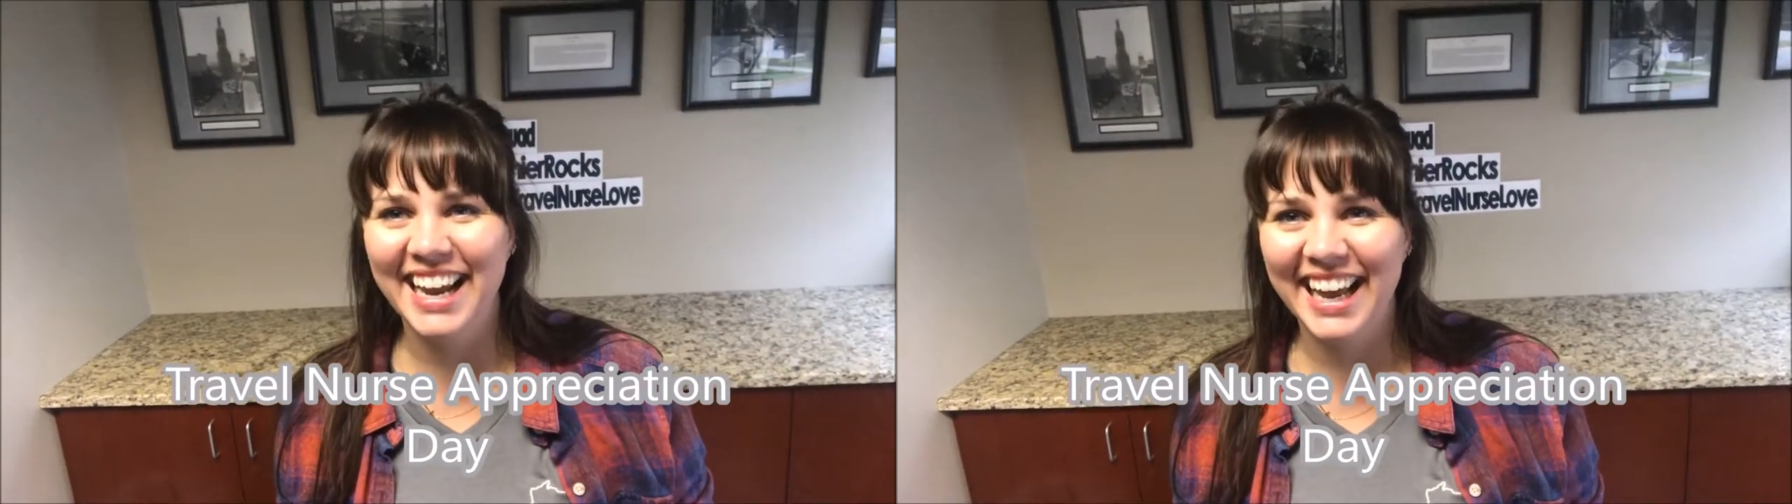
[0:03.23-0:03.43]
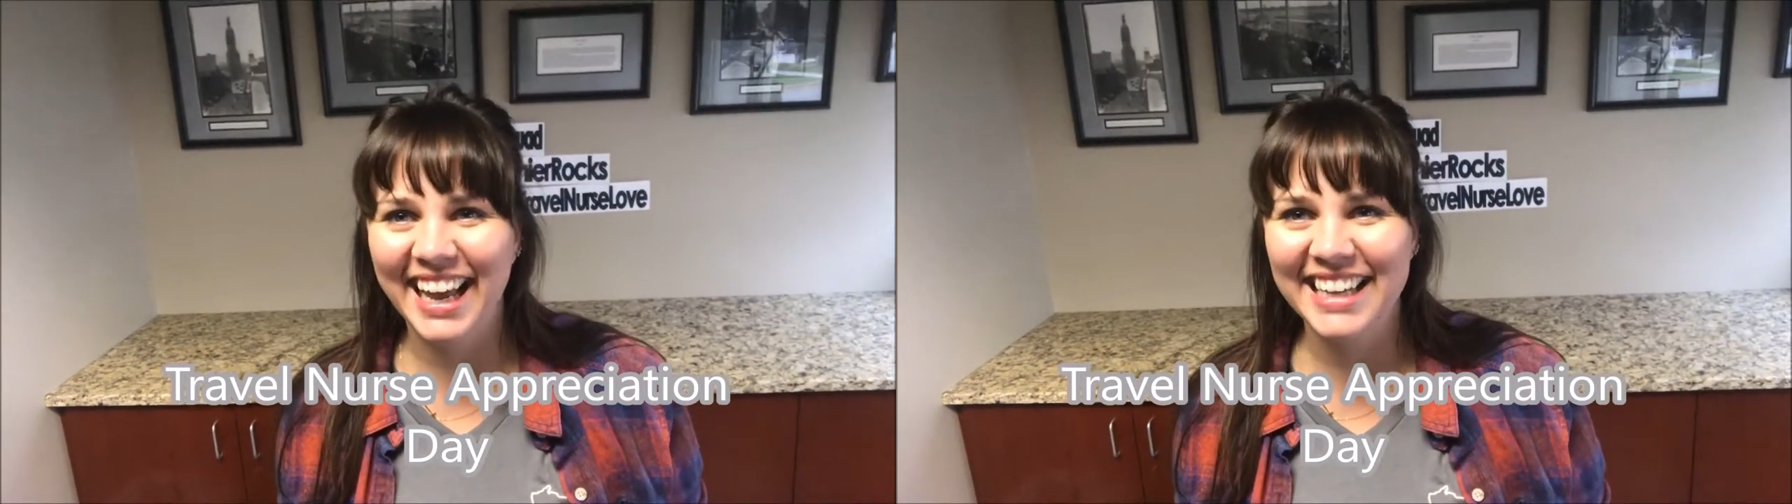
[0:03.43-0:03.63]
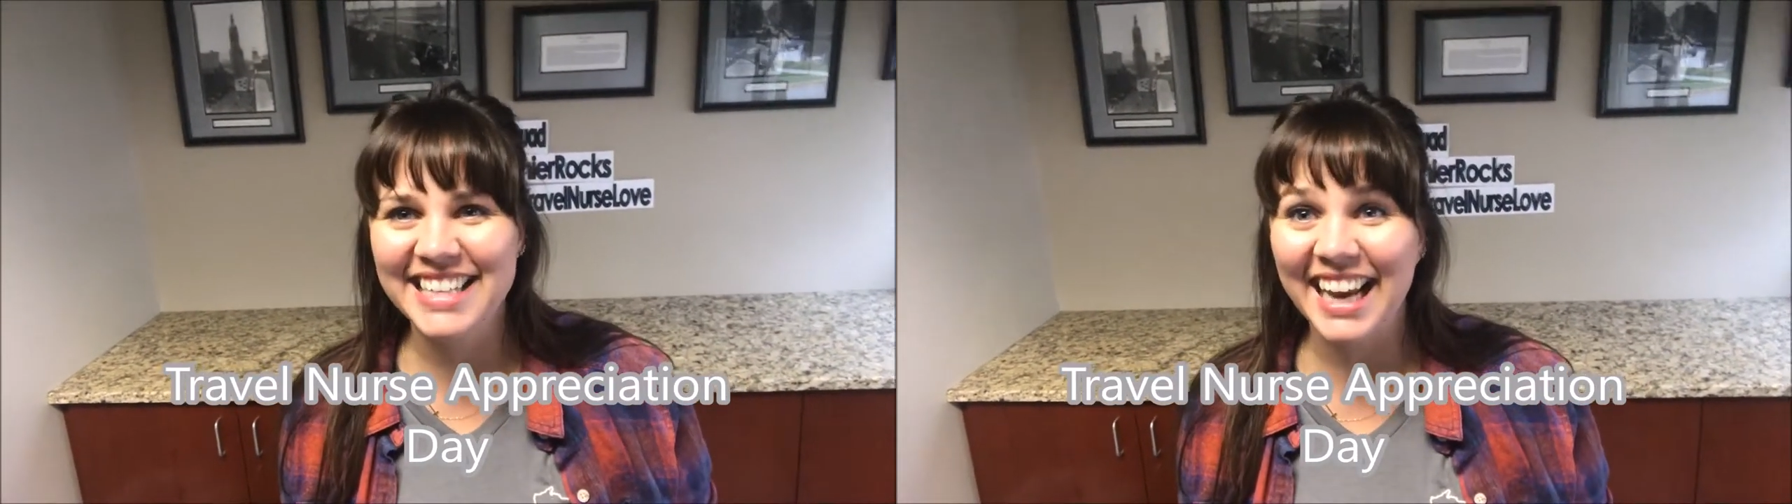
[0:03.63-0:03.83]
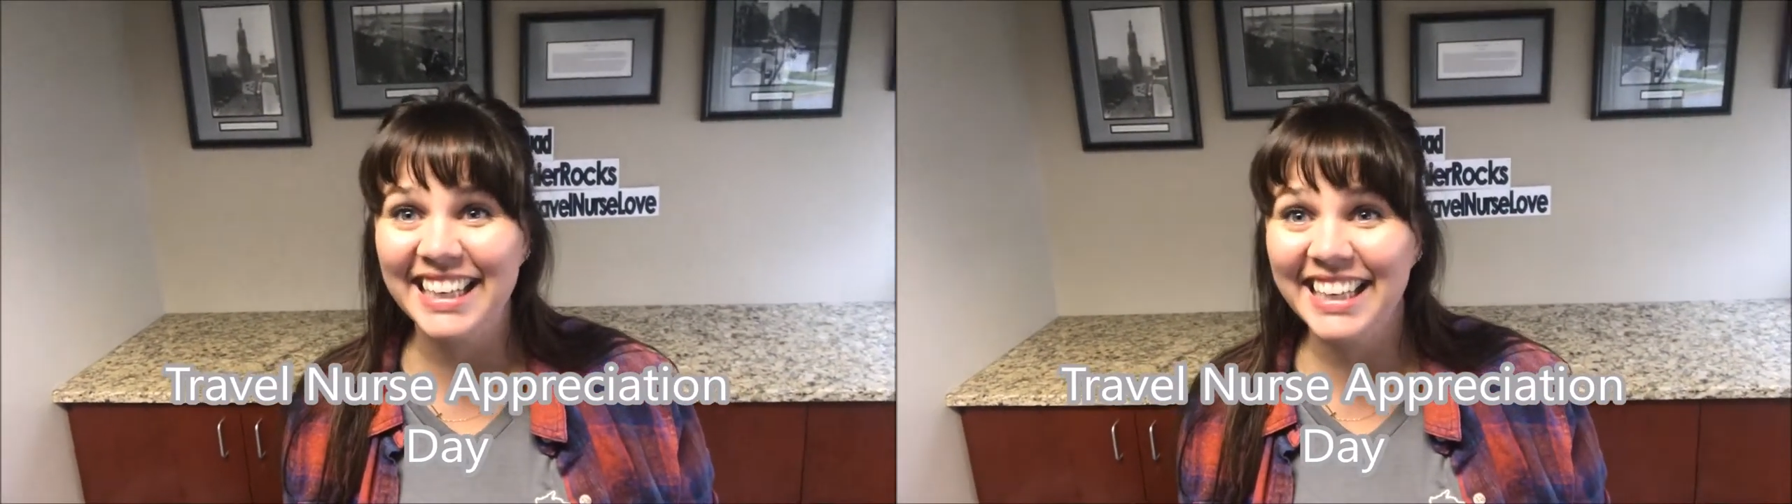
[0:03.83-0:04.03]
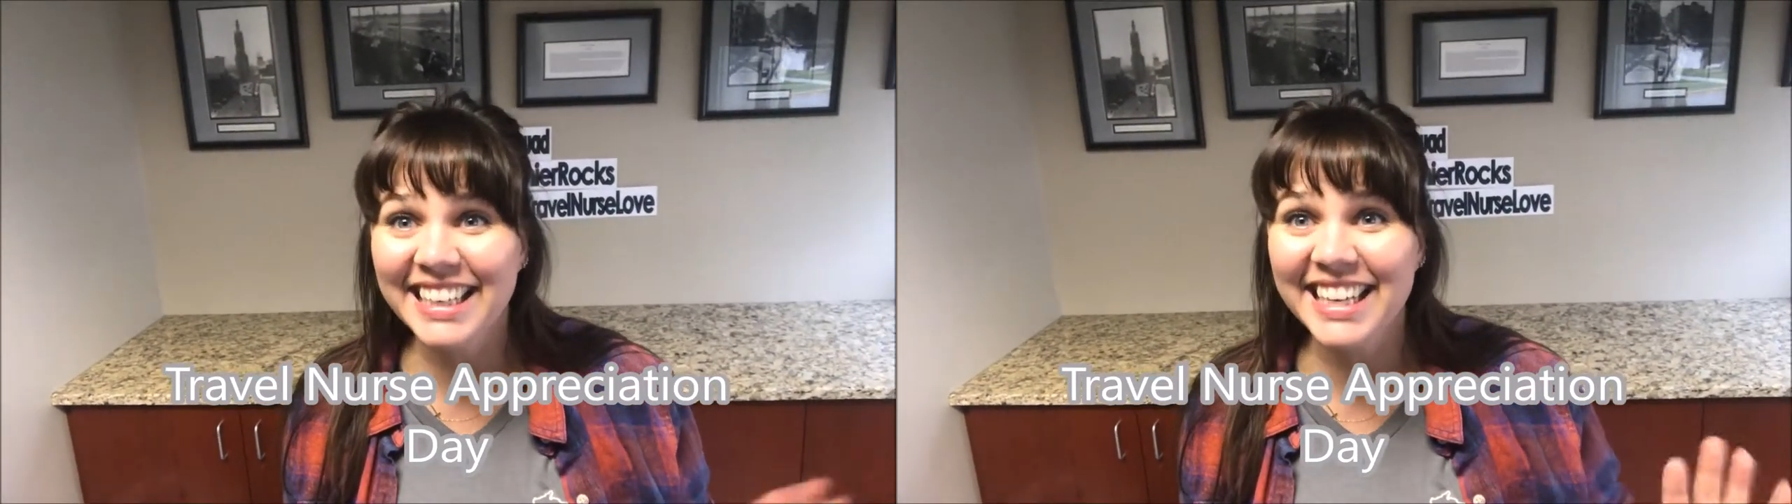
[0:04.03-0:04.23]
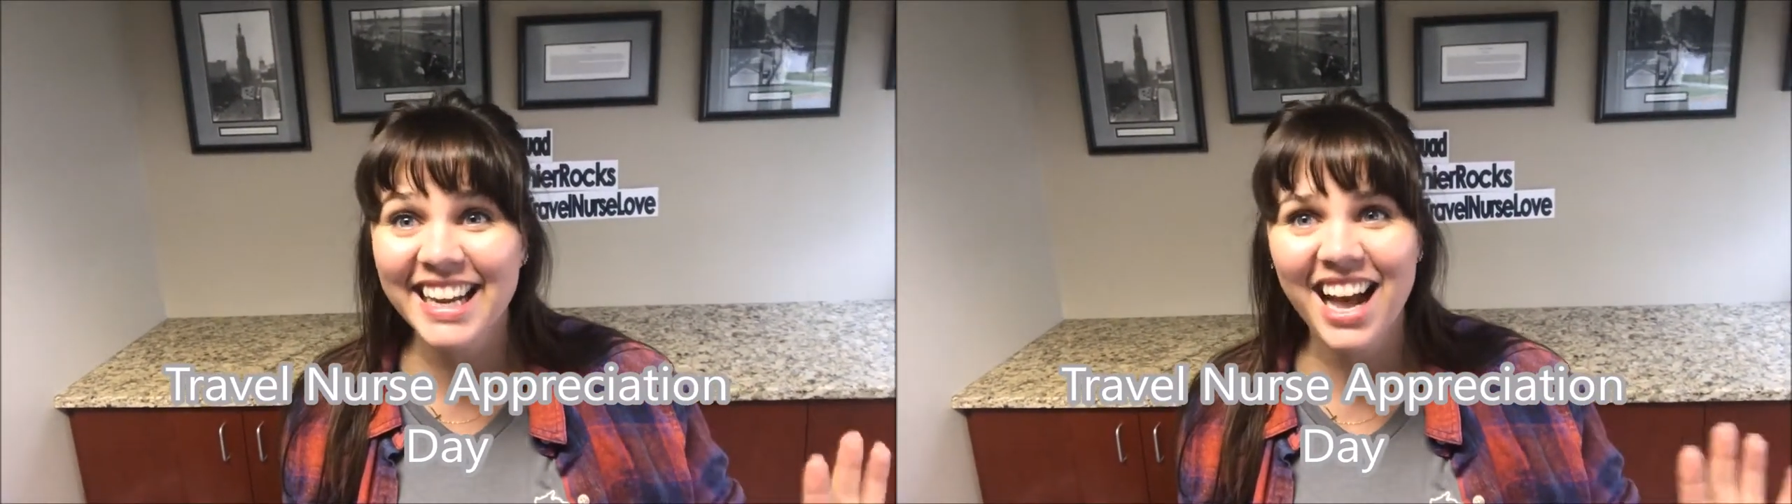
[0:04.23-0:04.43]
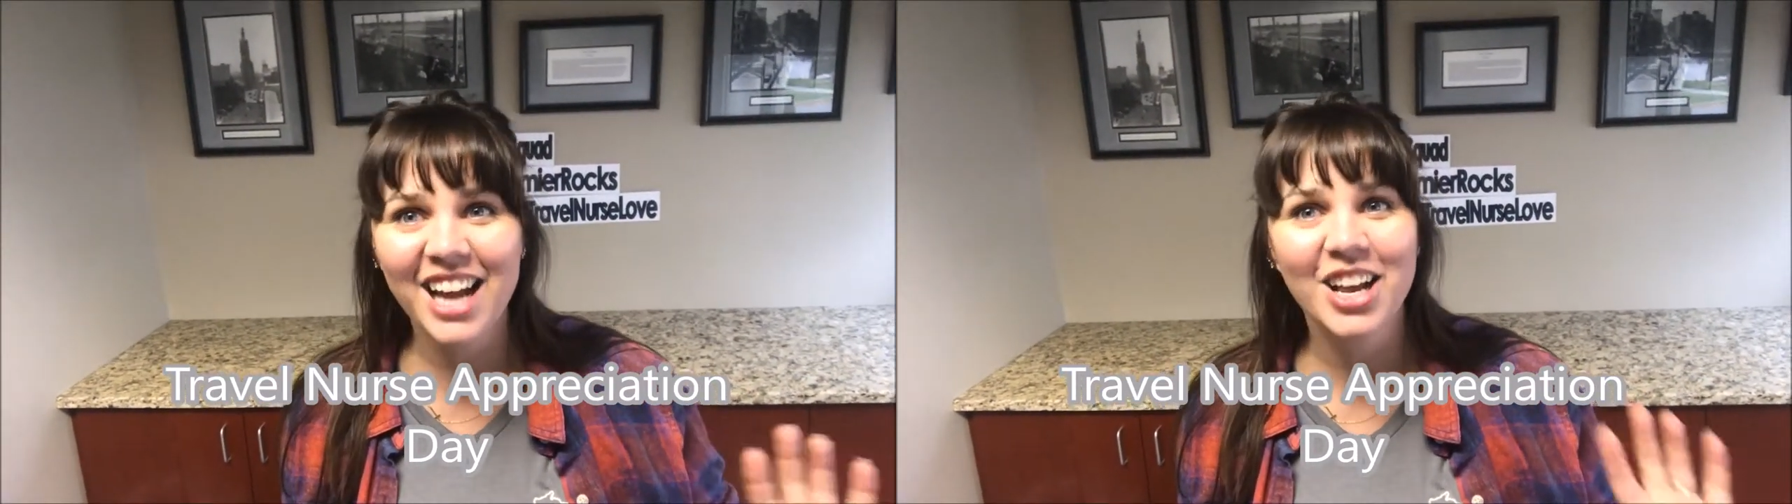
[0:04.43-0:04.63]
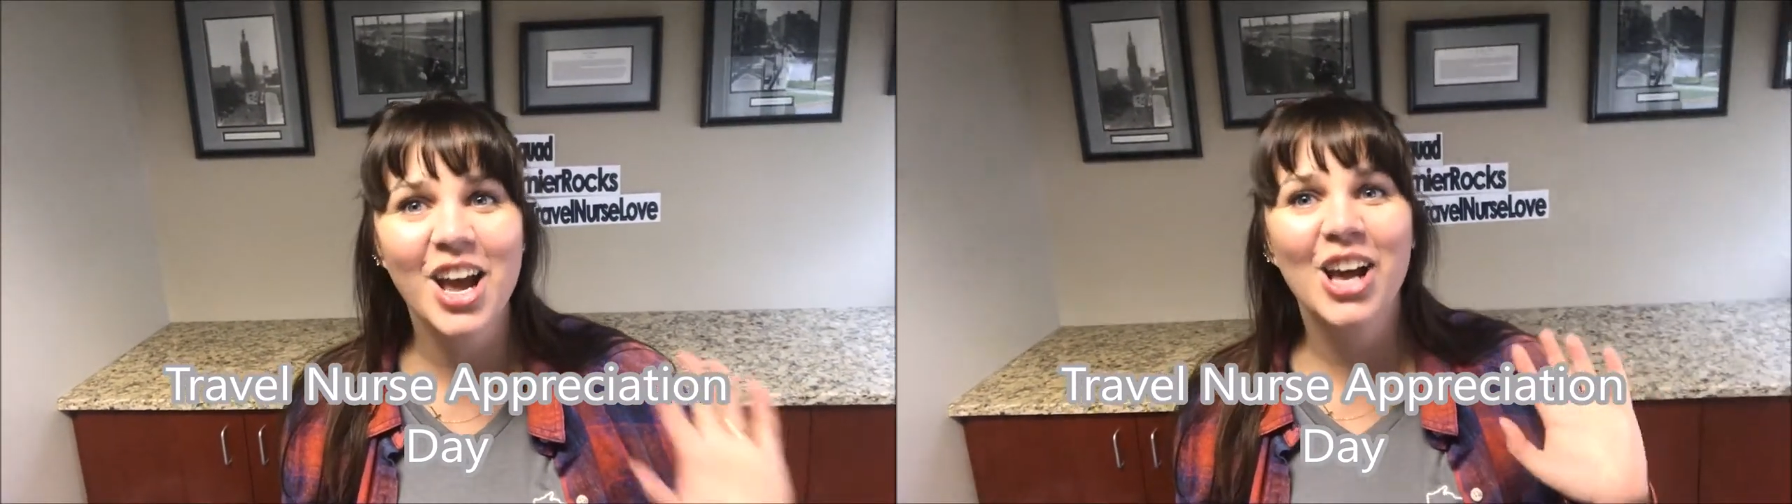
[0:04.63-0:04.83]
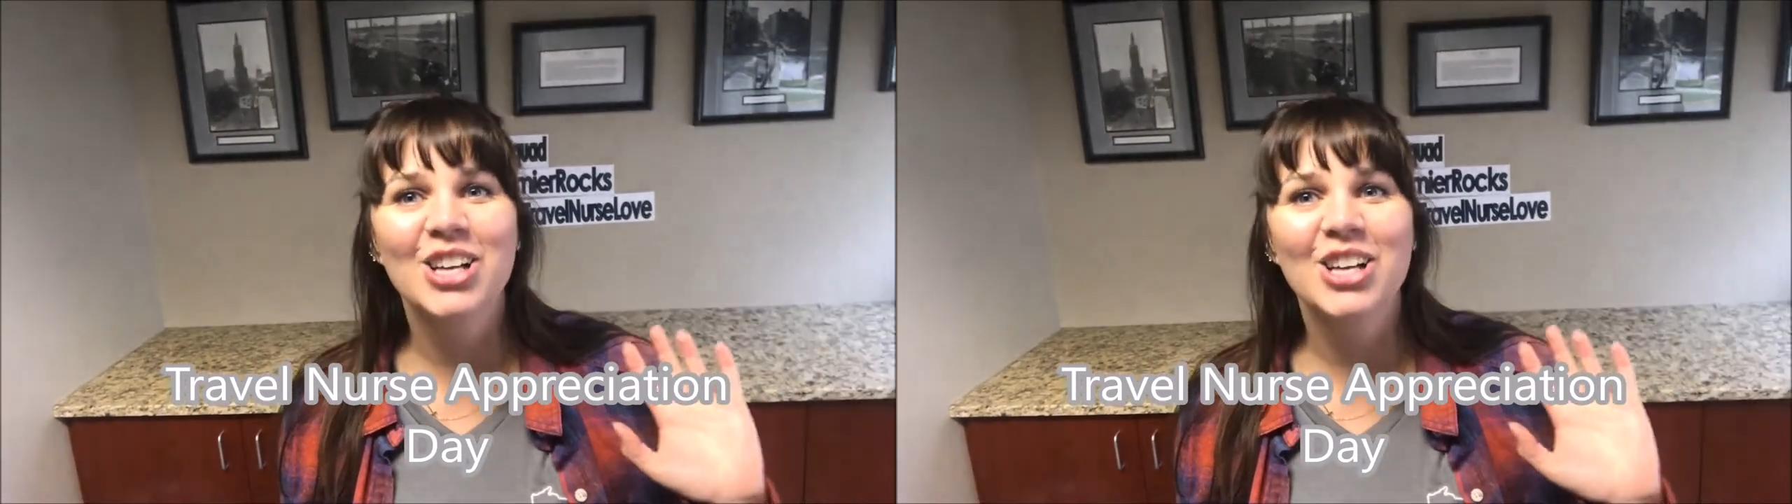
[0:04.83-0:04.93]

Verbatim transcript: and I needed to get on